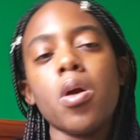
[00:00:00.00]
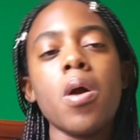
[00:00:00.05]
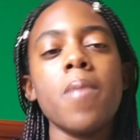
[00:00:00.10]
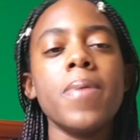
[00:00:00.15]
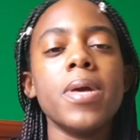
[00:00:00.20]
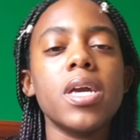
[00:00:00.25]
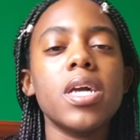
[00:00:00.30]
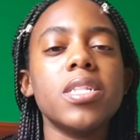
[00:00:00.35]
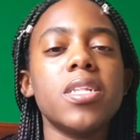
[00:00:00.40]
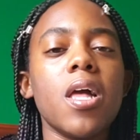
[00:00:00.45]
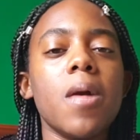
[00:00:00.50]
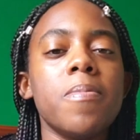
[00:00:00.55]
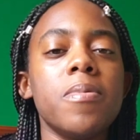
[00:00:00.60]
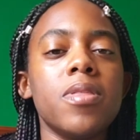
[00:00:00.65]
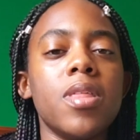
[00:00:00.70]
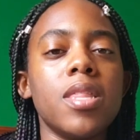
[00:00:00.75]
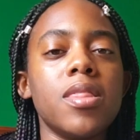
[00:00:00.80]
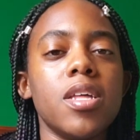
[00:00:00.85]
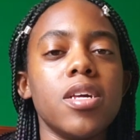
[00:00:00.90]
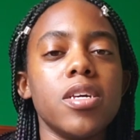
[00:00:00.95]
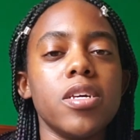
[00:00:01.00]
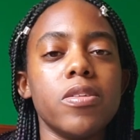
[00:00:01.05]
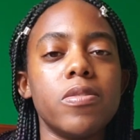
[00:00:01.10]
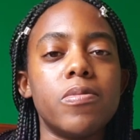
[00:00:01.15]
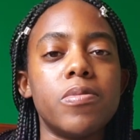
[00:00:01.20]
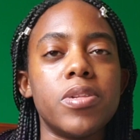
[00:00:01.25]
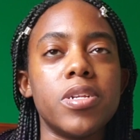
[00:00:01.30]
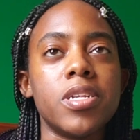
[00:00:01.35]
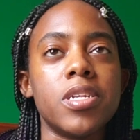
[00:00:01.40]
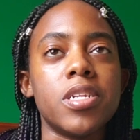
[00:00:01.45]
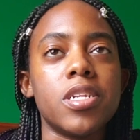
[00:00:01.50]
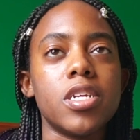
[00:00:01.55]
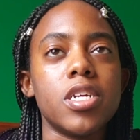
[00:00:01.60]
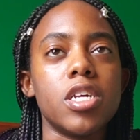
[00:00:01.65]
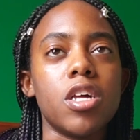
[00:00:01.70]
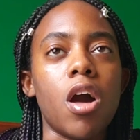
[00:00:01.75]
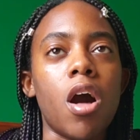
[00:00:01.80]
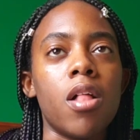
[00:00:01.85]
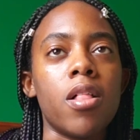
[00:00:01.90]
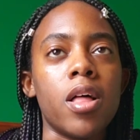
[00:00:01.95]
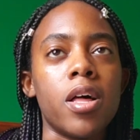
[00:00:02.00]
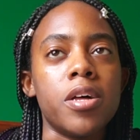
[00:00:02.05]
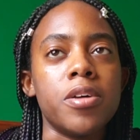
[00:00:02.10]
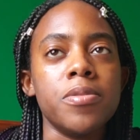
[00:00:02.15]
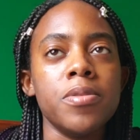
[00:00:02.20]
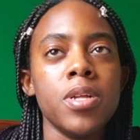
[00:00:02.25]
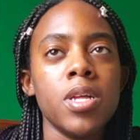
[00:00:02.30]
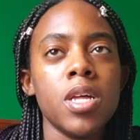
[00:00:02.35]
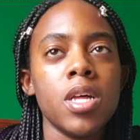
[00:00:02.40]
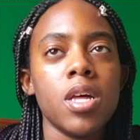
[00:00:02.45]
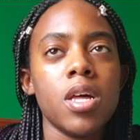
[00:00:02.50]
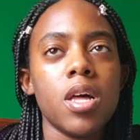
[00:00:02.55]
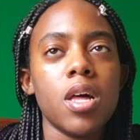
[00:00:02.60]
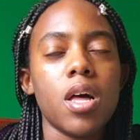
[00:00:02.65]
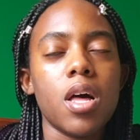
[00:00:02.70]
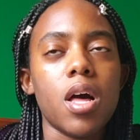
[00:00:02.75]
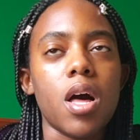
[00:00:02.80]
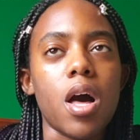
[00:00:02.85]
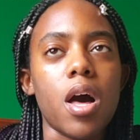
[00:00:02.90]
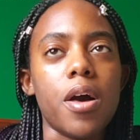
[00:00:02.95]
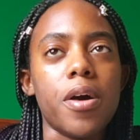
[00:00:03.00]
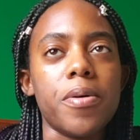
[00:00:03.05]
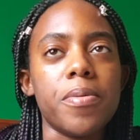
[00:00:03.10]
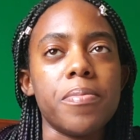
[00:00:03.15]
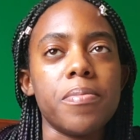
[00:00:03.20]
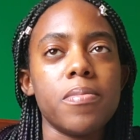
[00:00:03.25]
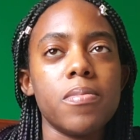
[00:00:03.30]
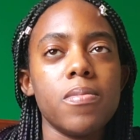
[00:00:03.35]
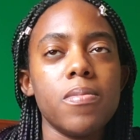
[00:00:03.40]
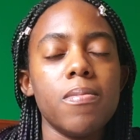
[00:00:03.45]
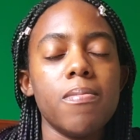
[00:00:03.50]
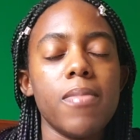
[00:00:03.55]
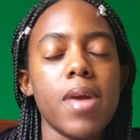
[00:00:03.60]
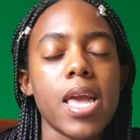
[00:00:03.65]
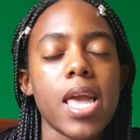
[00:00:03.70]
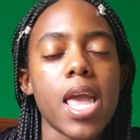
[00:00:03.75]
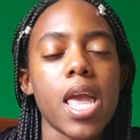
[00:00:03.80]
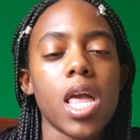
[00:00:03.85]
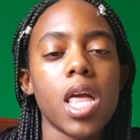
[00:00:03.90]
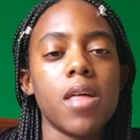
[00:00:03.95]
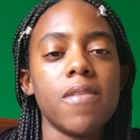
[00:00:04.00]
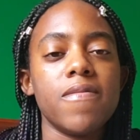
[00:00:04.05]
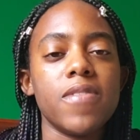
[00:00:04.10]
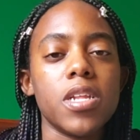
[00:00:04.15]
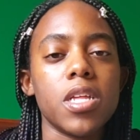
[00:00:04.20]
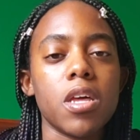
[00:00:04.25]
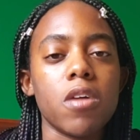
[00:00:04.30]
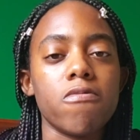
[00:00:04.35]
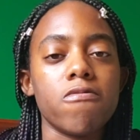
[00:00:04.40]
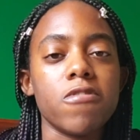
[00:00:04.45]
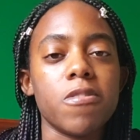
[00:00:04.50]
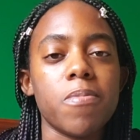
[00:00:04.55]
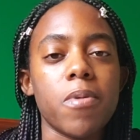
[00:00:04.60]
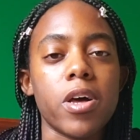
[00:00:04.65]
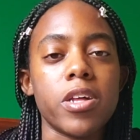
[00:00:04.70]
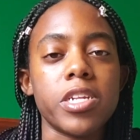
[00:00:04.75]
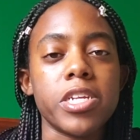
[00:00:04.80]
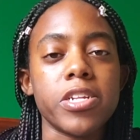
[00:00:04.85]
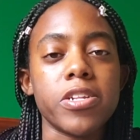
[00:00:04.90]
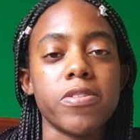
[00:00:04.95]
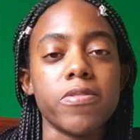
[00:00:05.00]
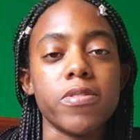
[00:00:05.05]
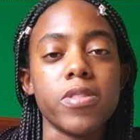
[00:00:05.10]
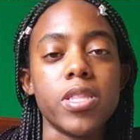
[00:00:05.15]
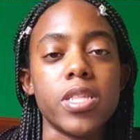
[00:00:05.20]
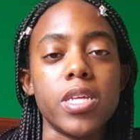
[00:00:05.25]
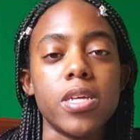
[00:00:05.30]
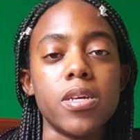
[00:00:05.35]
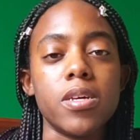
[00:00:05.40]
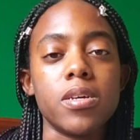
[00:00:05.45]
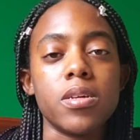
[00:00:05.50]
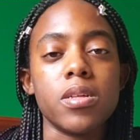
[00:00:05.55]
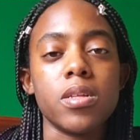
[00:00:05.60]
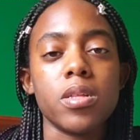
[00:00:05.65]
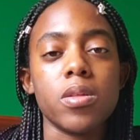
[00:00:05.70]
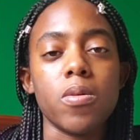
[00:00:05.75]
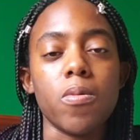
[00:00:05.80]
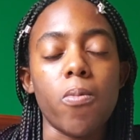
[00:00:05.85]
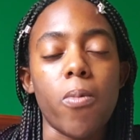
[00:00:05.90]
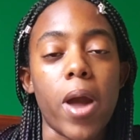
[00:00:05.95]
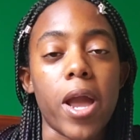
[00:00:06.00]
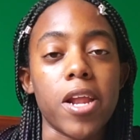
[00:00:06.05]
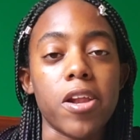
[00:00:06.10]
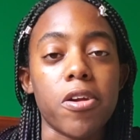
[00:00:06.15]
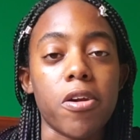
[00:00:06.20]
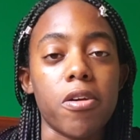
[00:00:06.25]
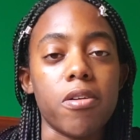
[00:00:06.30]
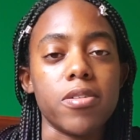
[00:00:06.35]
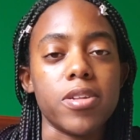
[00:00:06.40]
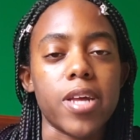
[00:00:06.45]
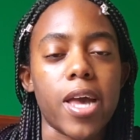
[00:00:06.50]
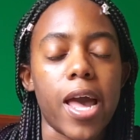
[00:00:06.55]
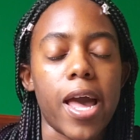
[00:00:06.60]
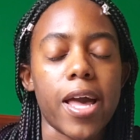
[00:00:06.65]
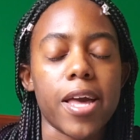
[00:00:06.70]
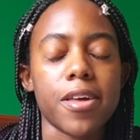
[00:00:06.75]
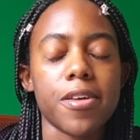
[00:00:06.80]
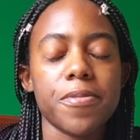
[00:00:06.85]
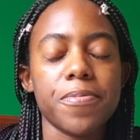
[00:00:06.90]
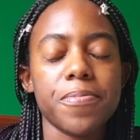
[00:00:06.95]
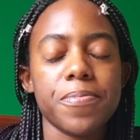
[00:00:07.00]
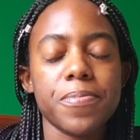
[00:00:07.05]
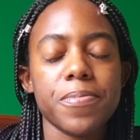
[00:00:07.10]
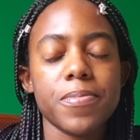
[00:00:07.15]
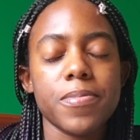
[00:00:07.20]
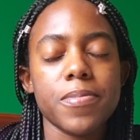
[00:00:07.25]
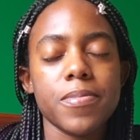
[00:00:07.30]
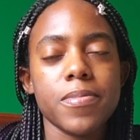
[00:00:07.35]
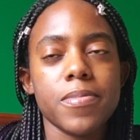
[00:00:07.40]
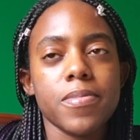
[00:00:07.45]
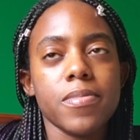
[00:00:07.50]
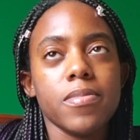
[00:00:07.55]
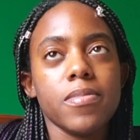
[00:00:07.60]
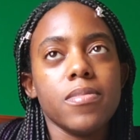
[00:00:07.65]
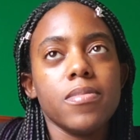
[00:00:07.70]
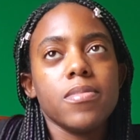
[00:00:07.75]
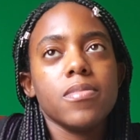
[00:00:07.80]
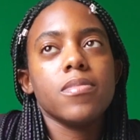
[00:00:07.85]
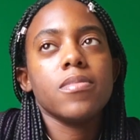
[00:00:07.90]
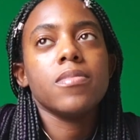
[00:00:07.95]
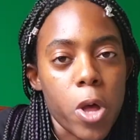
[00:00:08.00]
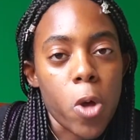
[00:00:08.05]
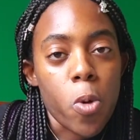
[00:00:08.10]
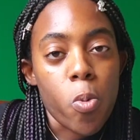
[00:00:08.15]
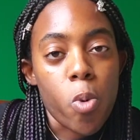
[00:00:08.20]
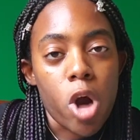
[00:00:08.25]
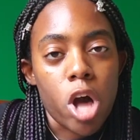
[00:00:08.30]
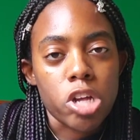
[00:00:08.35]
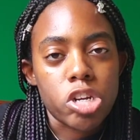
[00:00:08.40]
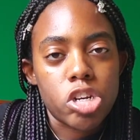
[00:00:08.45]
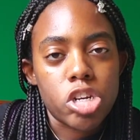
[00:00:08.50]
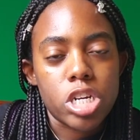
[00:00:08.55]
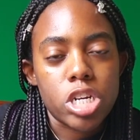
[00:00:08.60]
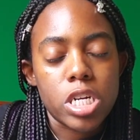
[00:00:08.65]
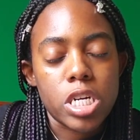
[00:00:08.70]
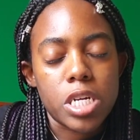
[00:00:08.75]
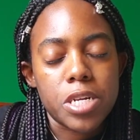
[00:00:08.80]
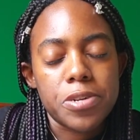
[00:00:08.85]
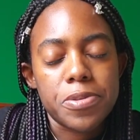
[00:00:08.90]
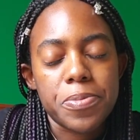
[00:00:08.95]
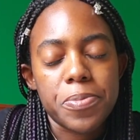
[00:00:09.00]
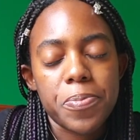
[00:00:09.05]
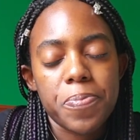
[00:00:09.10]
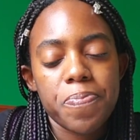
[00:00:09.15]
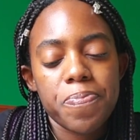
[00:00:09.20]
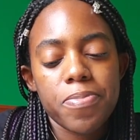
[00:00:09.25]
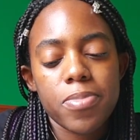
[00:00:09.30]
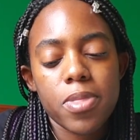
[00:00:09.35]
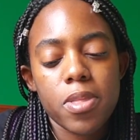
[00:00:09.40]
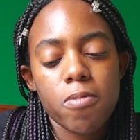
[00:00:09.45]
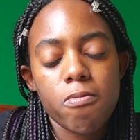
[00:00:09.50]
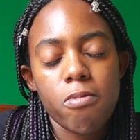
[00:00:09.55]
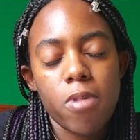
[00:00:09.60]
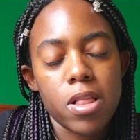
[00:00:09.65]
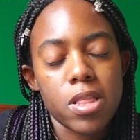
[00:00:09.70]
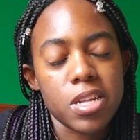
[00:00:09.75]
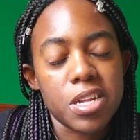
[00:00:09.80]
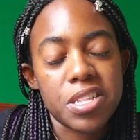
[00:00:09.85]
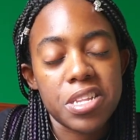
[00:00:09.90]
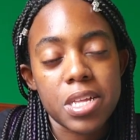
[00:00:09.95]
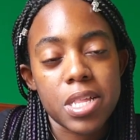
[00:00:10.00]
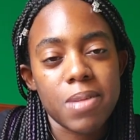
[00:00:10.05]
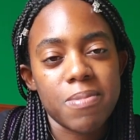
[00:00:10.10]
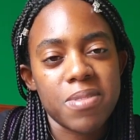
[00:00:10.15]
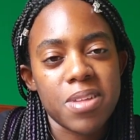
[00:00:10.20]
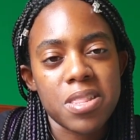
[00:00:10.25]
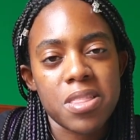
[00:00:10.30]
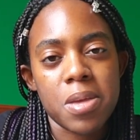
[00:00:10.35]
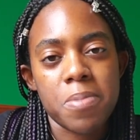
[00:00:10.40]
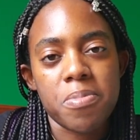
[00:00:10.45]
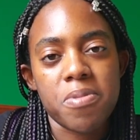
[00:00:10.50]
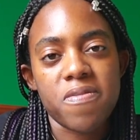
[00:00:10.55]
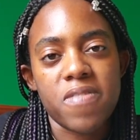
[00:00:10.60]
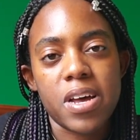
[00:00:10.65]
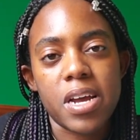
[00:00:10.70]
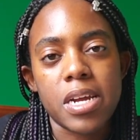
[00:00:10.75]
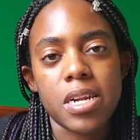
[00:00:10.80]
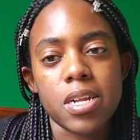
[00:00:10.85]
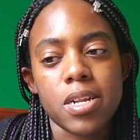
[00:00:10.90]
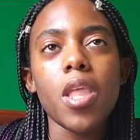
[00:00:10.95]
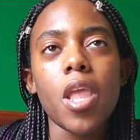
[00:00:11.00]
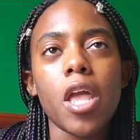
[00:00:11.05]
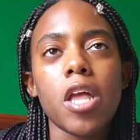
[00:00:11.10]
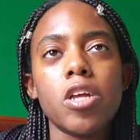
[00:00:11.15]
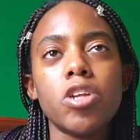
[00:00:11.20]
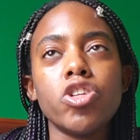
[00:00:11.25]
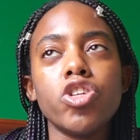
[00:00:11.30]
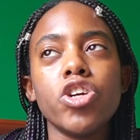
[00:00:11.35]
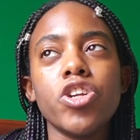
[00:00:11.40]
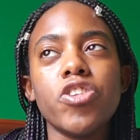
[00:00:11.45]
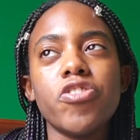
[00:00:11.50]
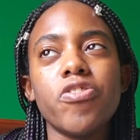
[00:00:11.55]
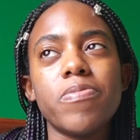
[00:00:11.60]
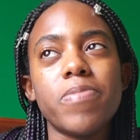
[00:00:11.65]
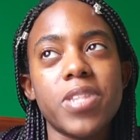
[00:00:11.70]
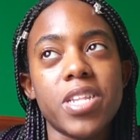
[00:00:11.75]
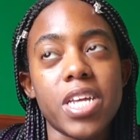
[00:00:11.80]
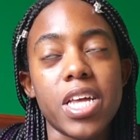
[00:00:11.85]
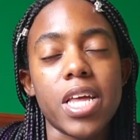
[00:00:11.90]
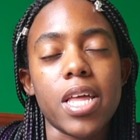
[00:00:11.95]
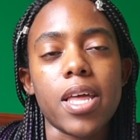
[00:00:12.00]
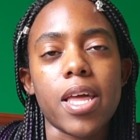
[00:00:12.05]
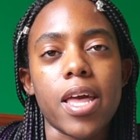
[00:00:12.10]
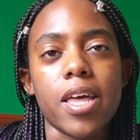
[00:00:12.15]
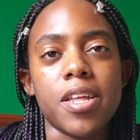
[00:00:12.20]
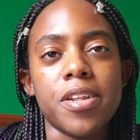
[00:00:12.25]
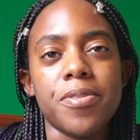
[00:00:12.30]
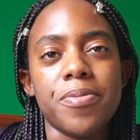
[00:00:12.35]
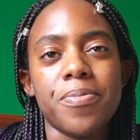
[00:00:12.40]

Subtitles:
A big example that they use is Teala making a video responding to the white girl tag. I watched it, well, at least the clips that they provided. Just from seeing it,